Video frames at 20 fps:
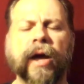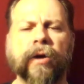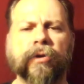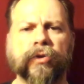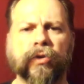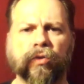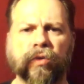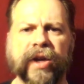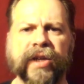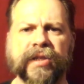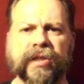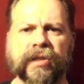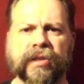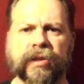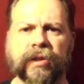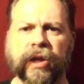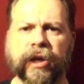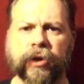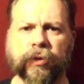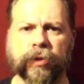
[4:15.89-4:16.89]
out racist
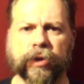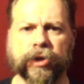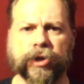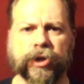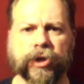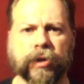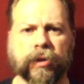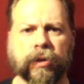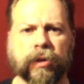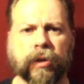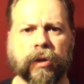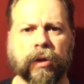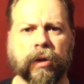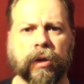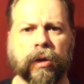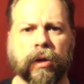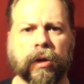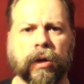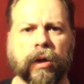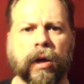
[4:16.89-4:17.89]
language.
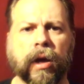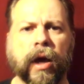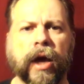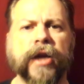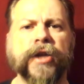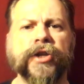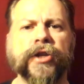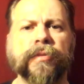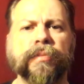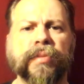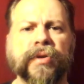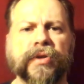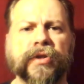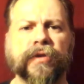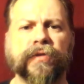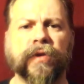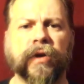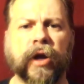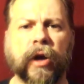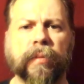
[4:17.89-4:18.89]
Asian
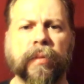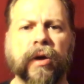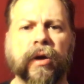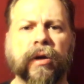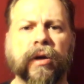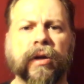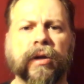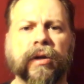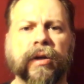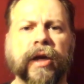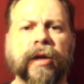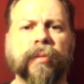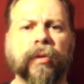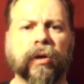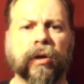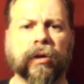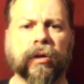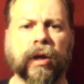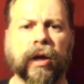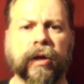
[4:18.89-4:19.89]
Pacific American Labor
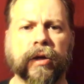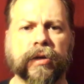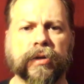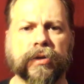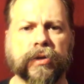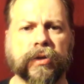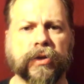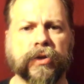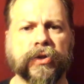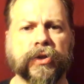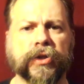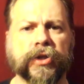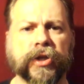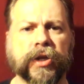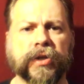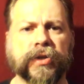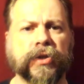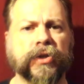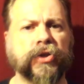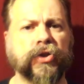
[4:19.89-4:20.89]
Alliance
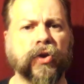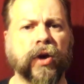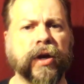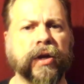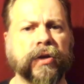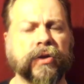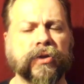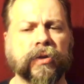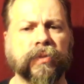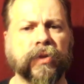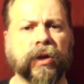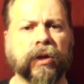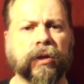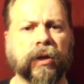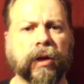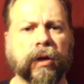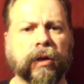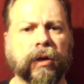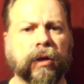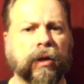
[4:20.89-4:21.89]
suggests trying something
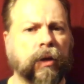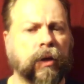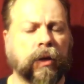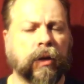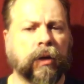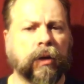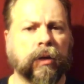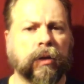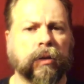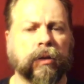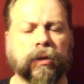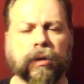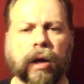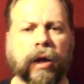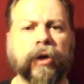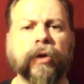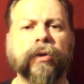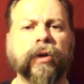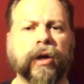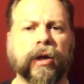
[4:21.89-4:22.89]
like, "I
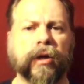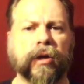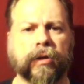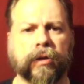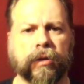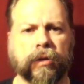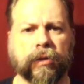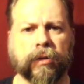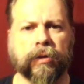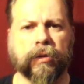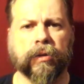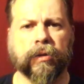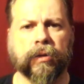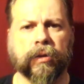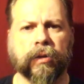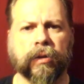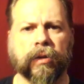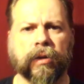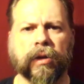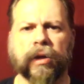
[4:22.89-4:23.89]
don't get it.
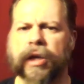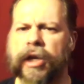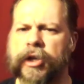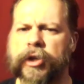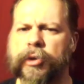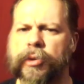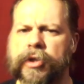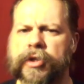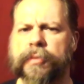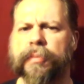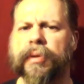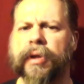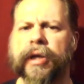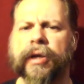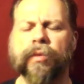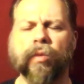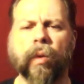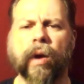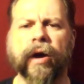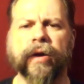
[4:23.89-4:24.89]
Can you
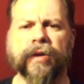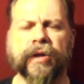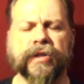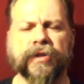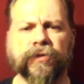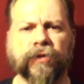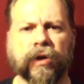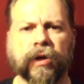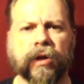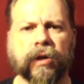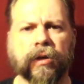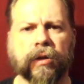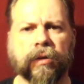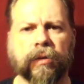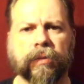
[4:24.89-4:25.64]
explain why that's funny?"